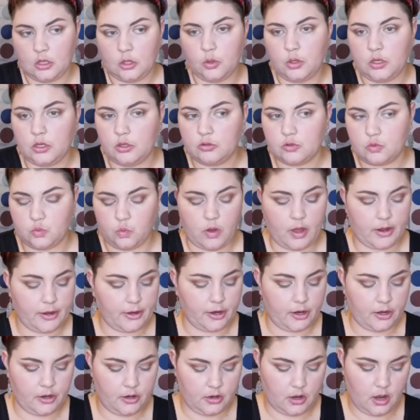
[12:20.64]
You can use
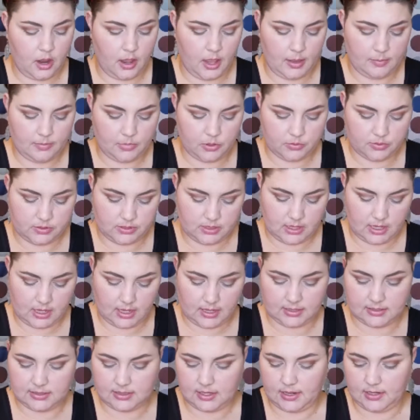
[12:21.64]
water. I'm using
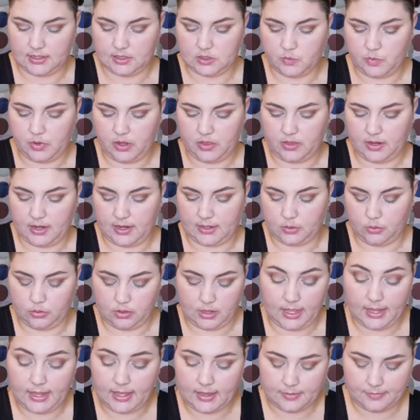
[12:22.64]
a setting spray that I don't
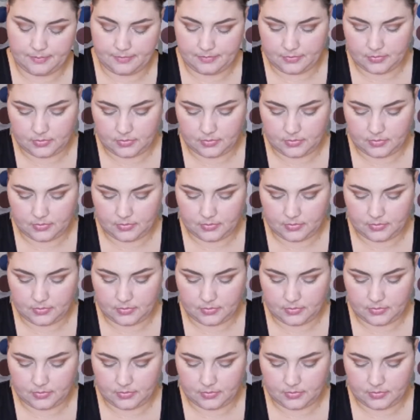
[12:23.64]
like,